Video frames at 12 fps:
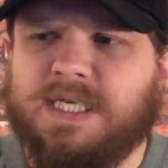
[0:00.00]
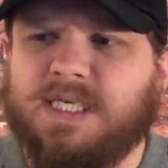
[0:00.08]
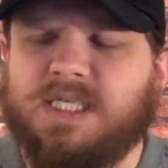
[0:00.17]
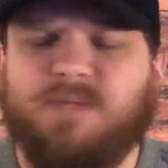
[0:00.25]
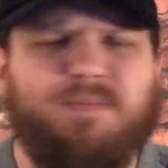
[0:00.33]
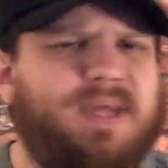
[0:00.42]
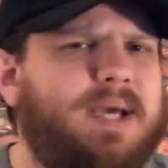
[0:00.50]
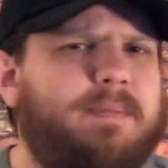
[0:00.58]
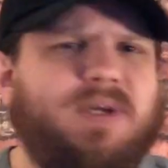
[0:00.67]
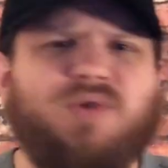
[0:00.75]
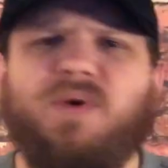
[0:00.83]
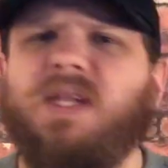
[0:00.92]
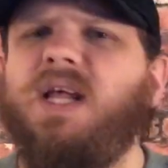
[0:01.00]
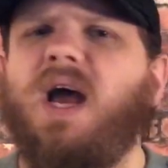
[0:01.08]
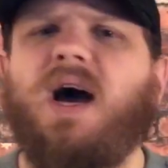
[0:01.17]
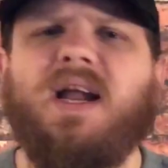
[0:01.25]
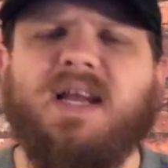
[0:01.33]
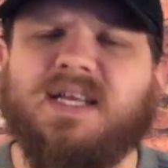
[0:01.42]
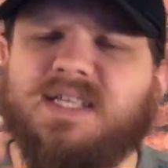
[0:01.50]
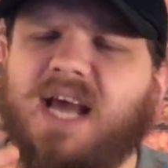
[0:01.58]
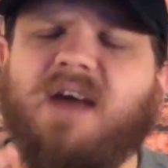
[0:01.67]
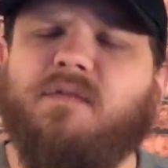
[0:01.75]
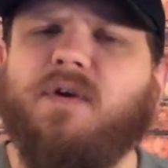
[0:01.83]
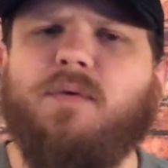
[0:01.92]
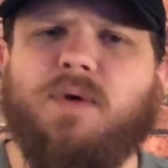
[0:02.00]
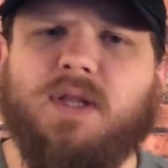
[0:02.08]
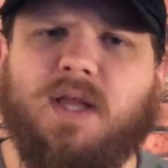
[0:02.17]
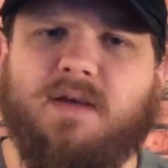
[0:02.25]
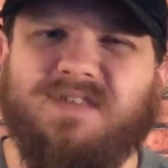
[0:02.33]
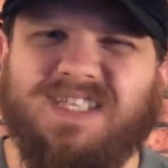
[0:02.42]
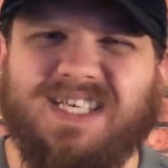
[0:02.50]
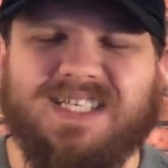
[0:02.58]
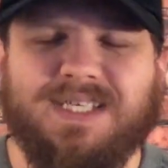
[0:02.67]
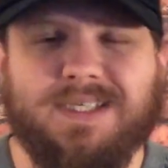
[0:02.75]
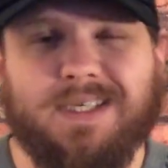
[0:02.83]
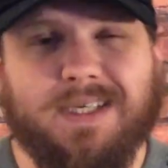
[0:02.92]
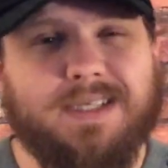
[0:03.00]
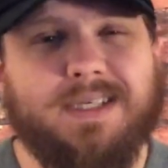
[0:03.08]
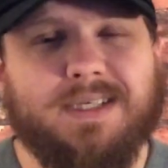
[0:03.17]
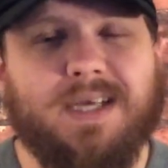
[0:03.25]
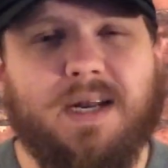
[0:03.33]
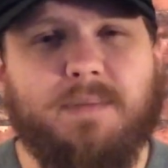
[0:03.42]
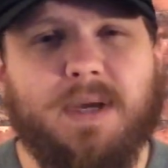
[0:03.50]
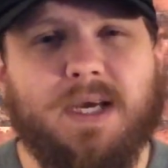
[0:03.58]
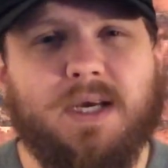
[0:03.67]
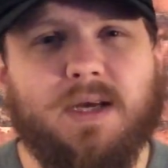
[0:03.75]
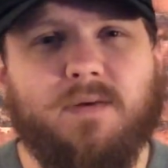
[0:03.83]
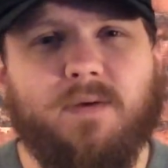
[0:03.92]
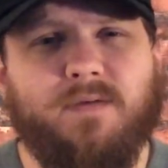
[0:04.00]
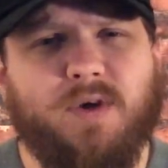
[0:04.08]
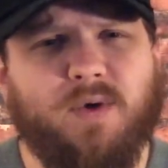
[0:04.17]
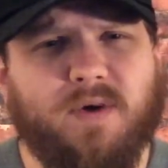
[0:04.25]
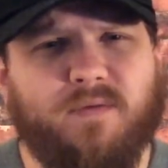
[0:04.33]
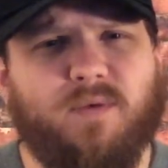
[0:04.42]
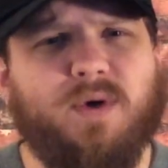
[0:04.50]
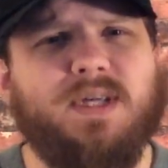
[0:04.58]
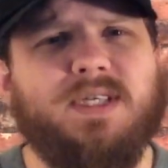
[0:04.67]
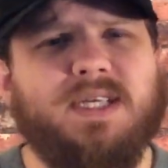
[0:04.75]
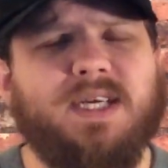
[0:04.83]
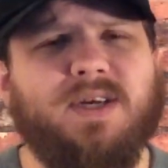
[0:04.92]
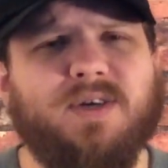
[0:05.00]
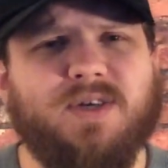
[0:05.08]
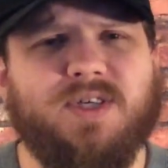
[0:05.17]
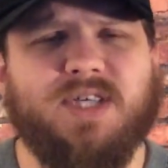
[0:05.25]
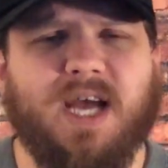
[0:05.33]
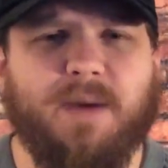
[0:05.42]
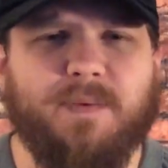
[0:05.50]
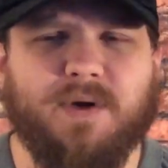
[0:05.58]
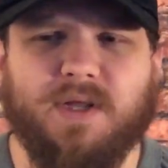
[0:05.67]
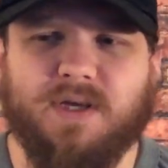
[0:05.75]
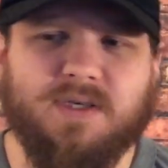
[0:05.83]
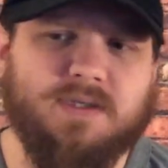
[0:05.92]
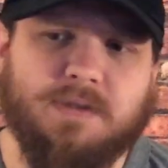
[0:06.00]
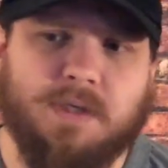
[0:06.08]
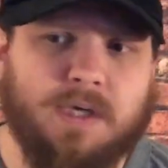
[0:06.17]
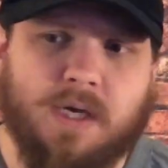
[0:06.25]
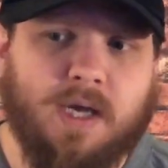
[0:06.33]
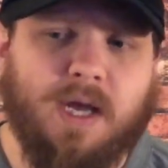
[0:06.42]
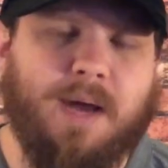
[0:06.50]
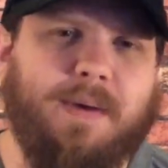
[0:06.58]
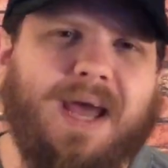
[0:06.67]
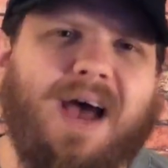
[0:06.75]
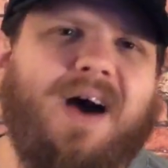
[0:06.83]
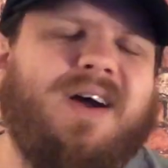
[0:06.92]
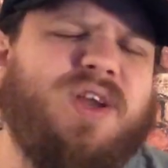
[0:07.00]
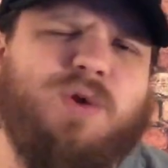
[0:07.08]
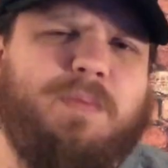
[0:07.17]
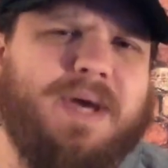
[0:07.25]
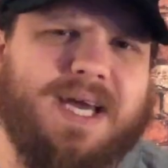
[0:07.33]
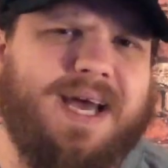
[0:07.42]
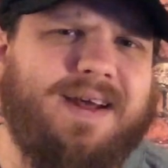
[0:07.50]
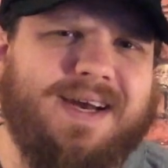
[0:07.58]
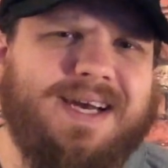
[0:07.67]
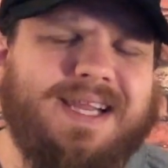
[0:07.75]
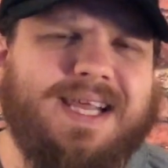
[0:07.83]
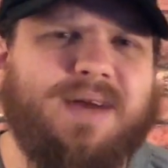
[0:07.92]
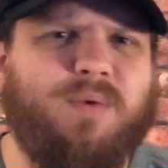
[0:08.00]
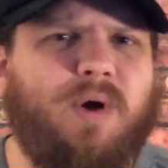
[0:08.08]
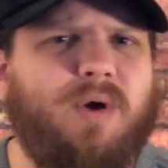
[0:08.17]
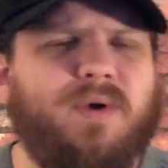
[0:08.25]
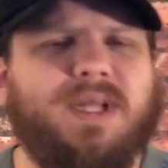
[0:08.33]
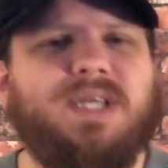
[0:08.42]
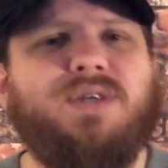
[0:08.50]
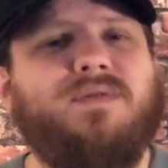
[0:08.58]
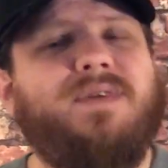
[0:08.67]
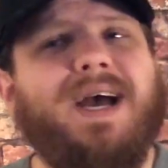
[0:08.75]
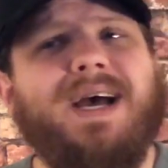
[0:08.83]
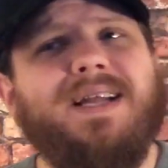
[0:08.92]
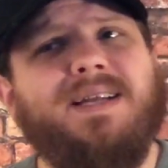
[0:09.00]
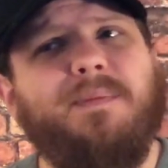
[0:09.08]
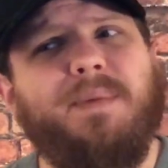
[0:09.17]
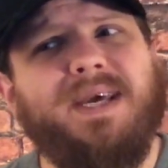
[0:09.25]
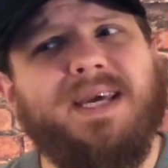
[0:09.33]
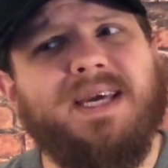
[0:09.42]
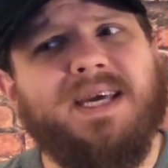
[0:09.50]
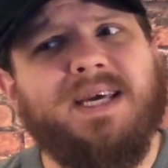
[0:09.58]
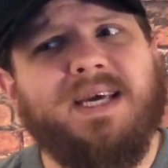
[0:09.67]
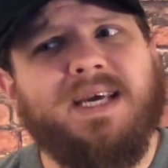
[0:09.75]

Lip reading: split between the audience, everyone loves this, and so this is going to be a good review of one singular chapter. How can you pick out anything wrong with this? You've got to be